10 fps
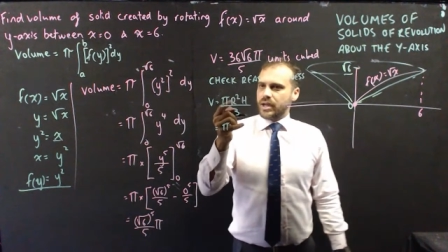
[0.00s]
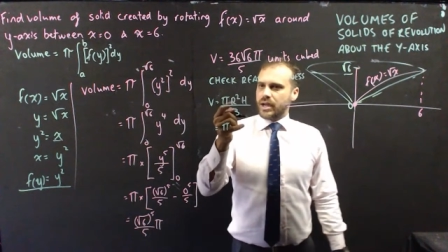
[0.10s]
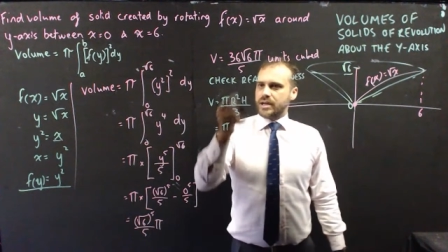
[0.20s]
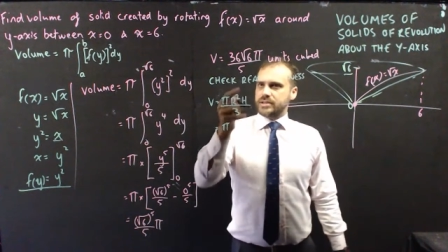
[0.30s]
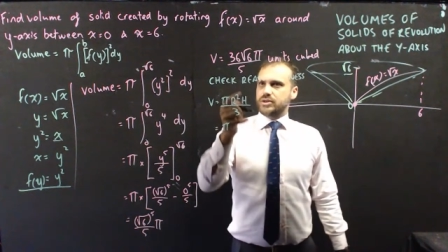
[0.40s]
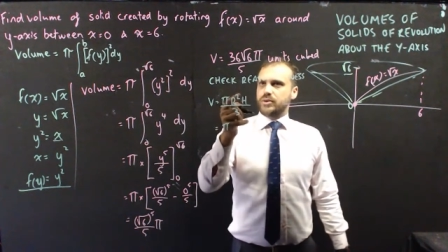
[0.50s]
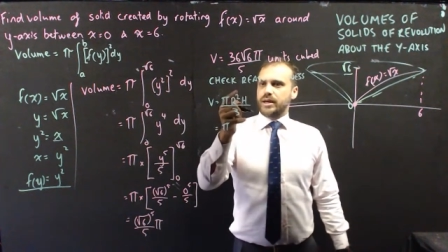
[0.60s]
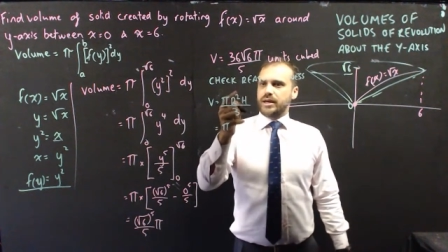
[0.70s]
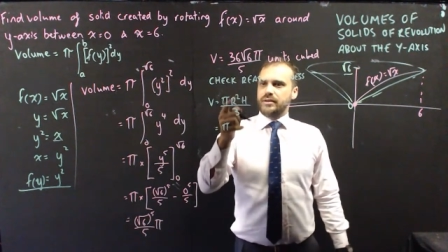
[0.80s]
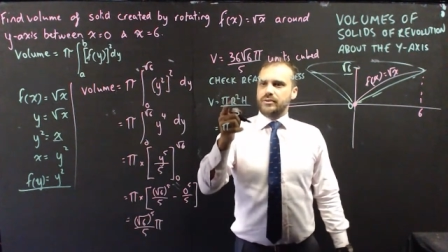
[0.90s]
r
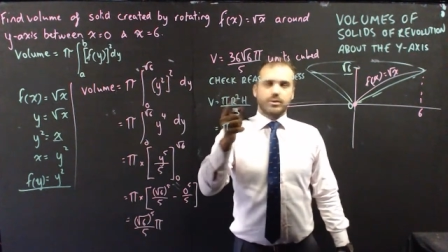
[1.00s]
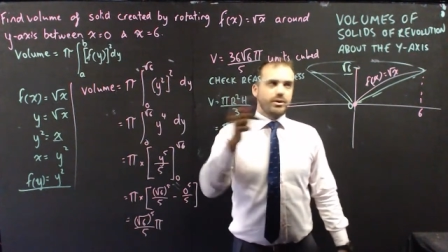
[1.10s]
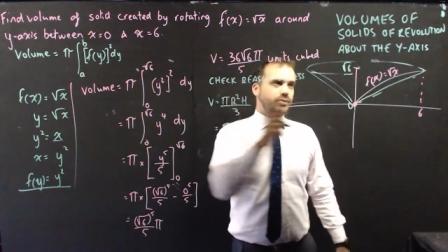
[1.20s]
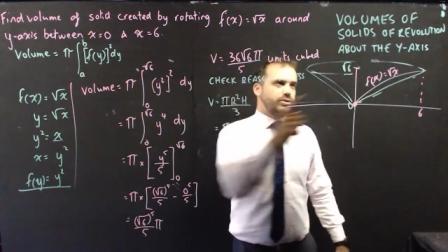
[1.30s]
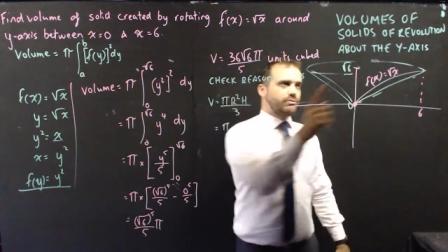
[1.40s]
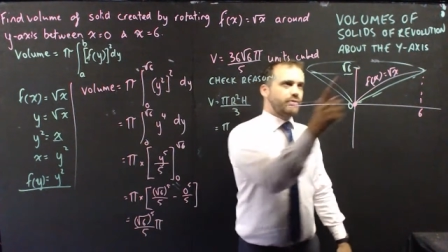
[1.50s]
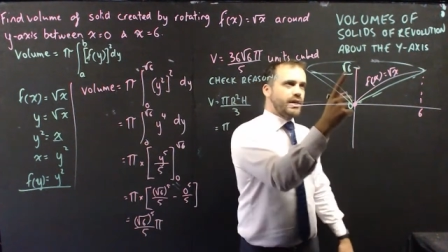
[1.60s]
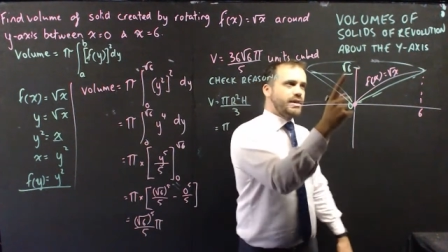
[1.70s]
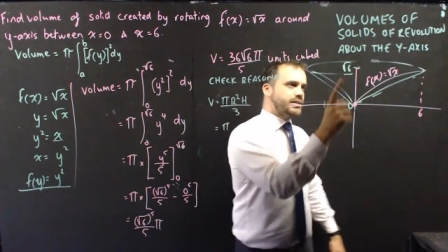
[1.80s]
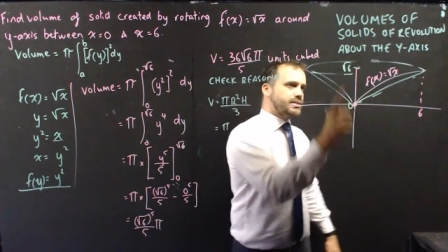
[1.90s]
squared, well, the
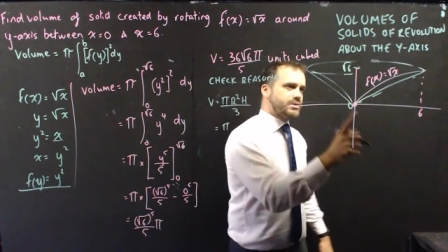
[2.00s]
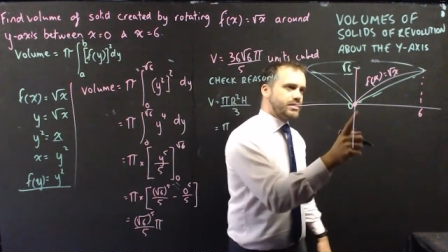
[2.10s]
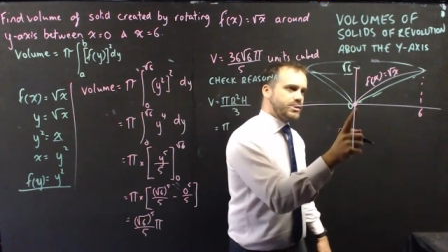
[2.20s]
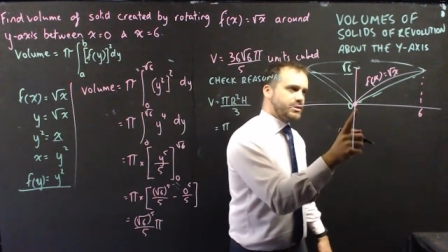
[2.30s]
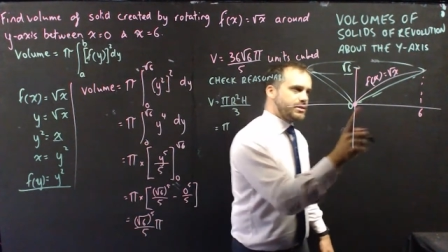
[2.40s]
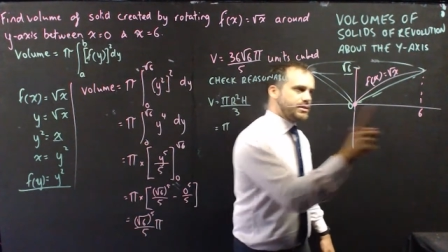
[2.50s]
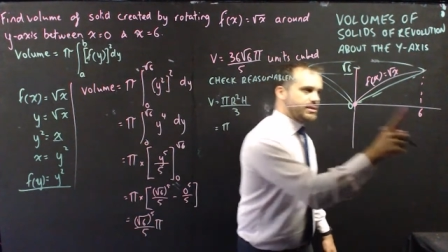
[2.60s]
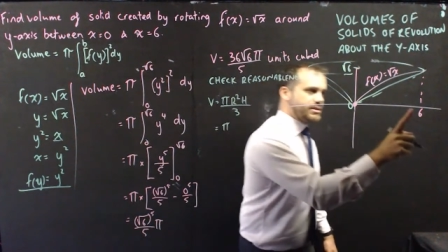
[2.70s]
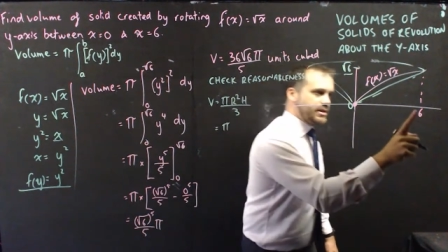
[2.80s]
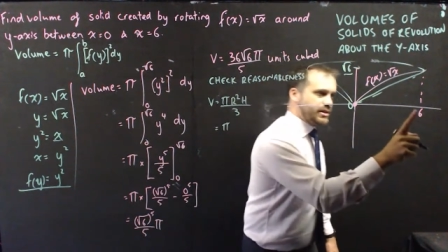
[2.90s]
radius is
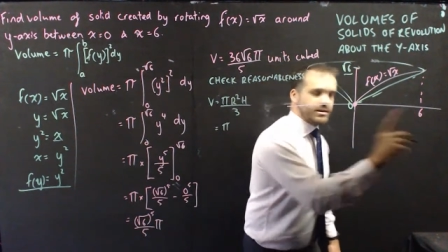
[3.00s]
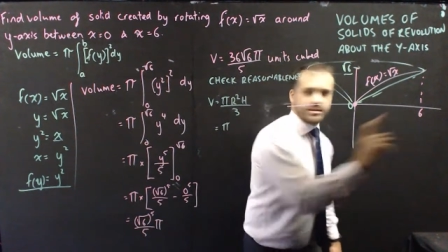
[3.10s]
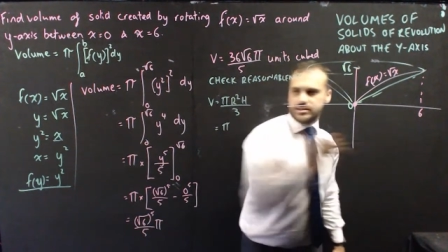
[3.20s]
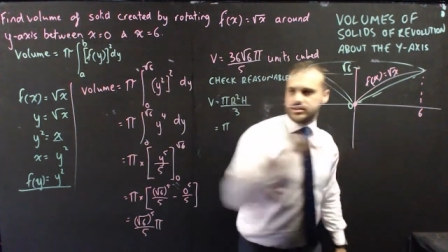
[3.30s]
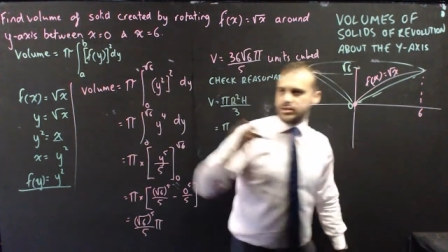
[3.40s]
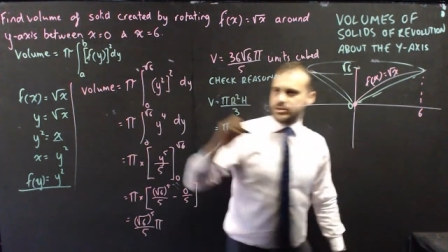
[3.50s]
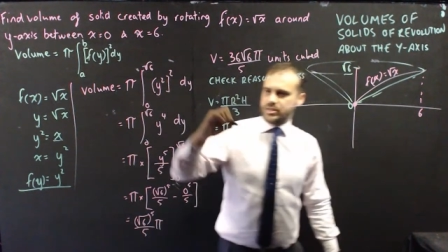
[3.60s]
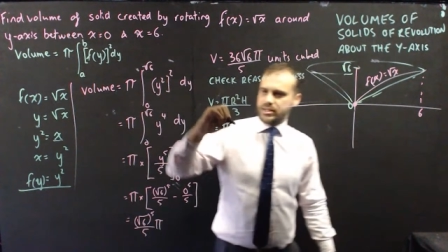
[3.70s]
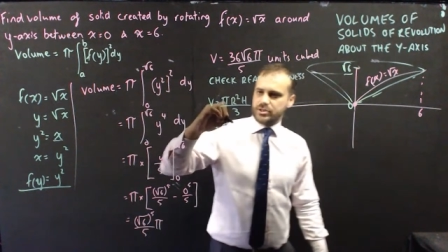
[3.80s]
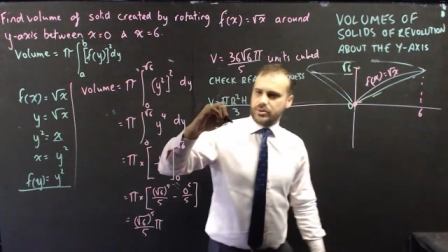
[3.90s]
6, so
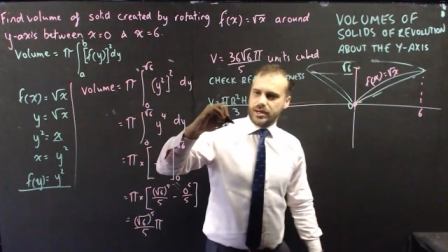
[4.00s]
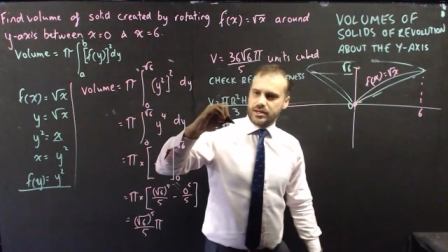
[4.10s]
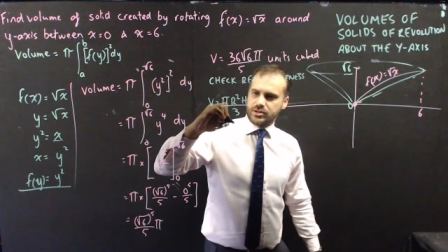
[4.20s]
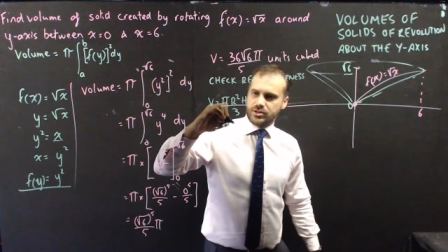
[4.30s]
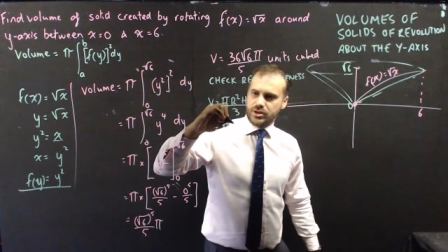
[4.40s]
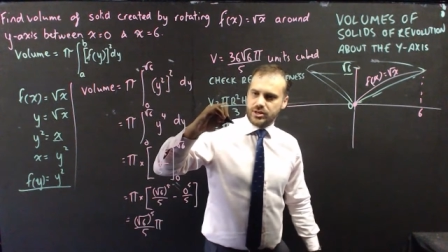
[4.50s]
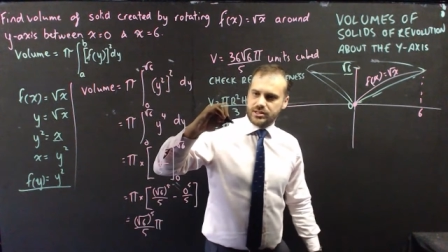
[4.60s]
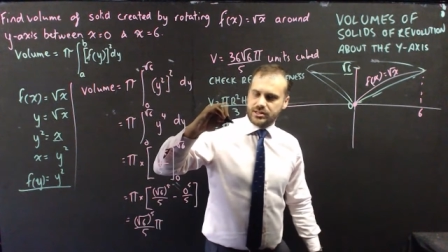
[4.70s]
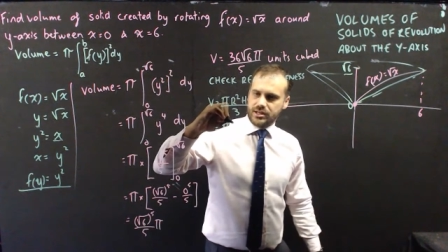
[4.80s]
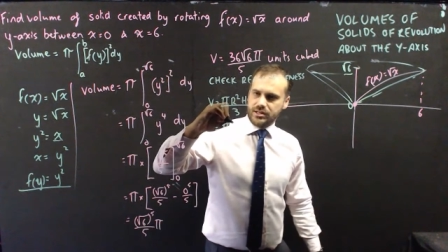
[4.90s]
6 squared is
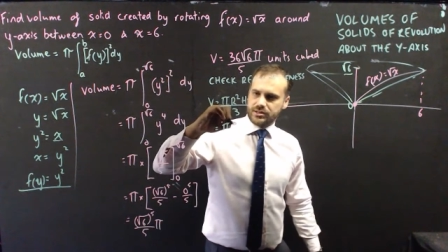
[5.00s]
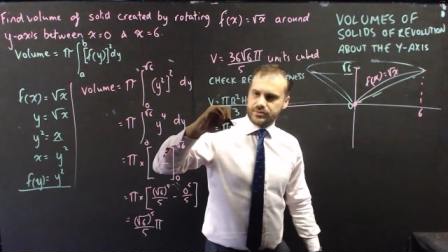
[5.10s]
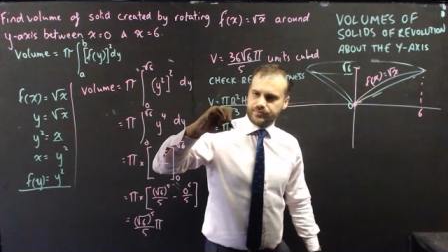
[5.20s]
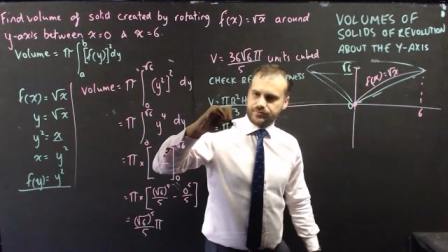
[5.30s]
36.